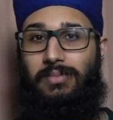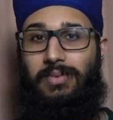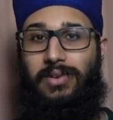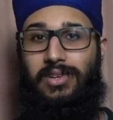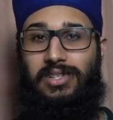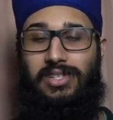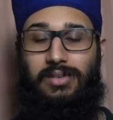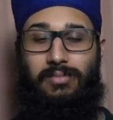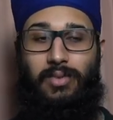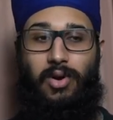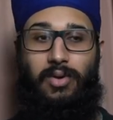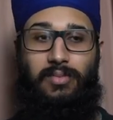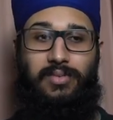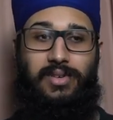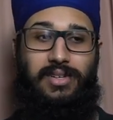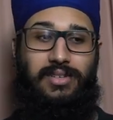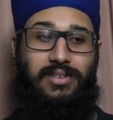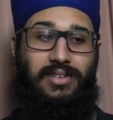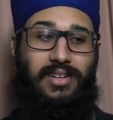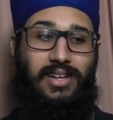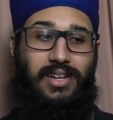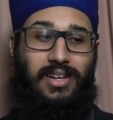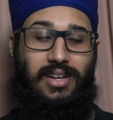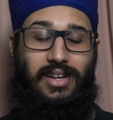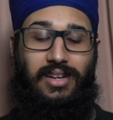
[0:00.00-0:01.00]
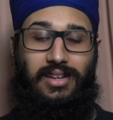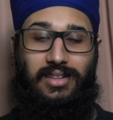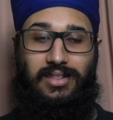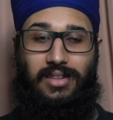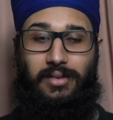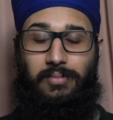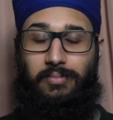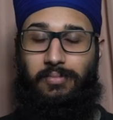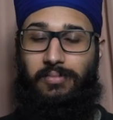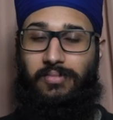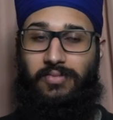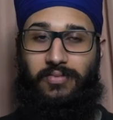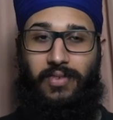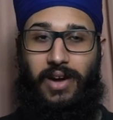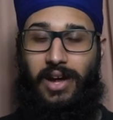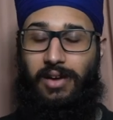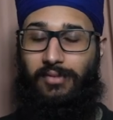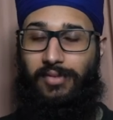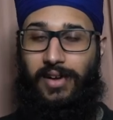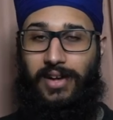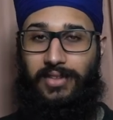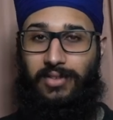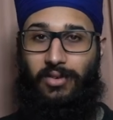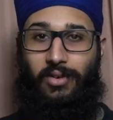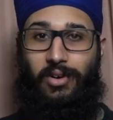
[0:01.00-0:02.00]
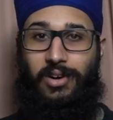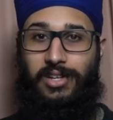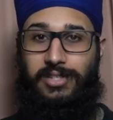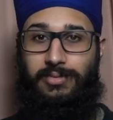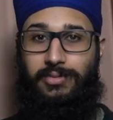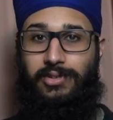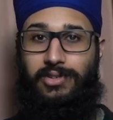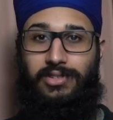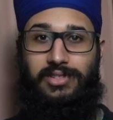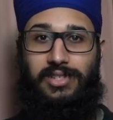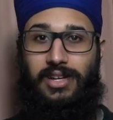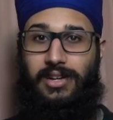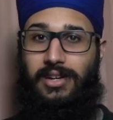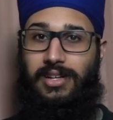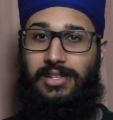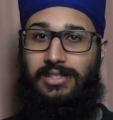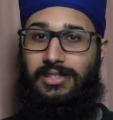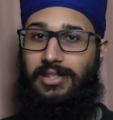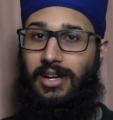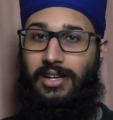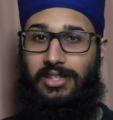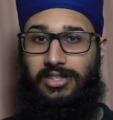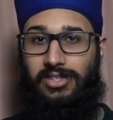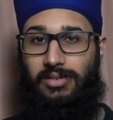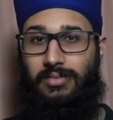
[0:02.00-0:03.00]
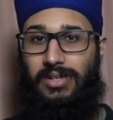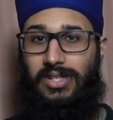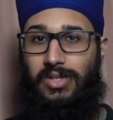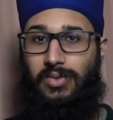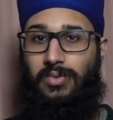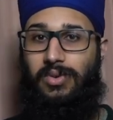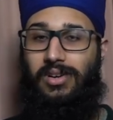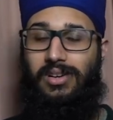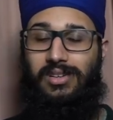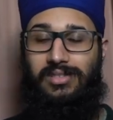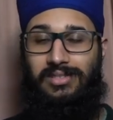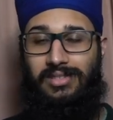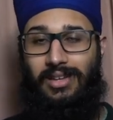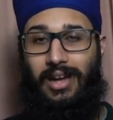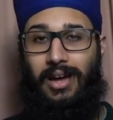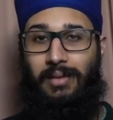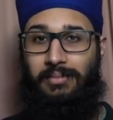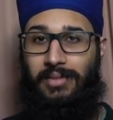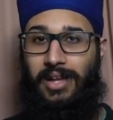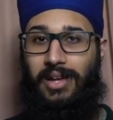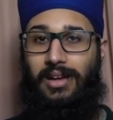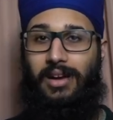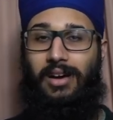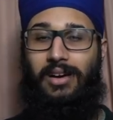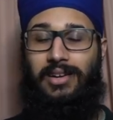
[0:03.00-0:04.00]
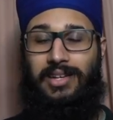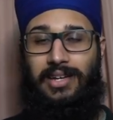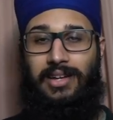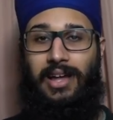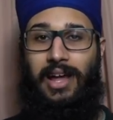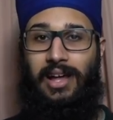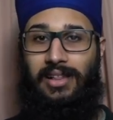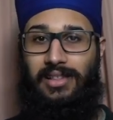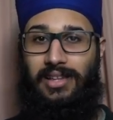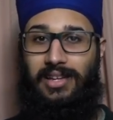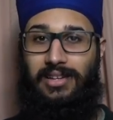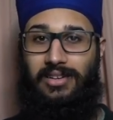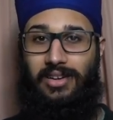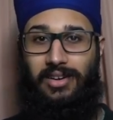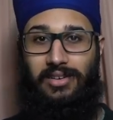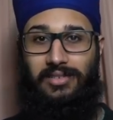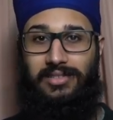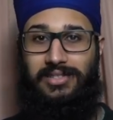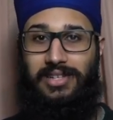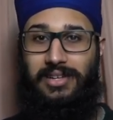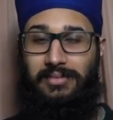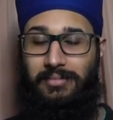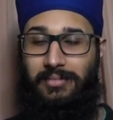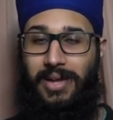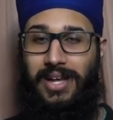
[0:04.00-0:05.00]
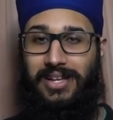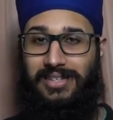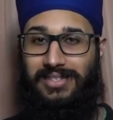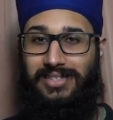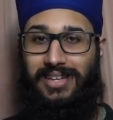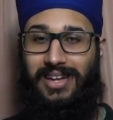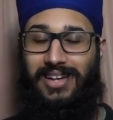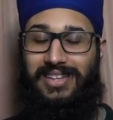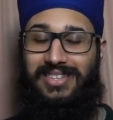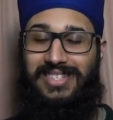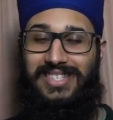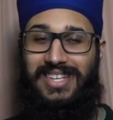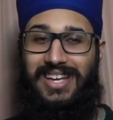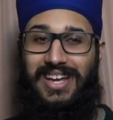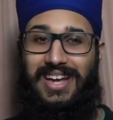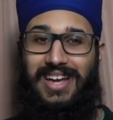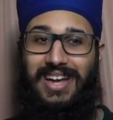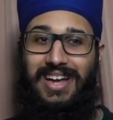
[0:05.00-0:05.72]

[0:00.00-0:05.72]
Because the moment the Firefly at the hospital said he's done so much worse, I'm like, okay, Ellie knows. It makes sense.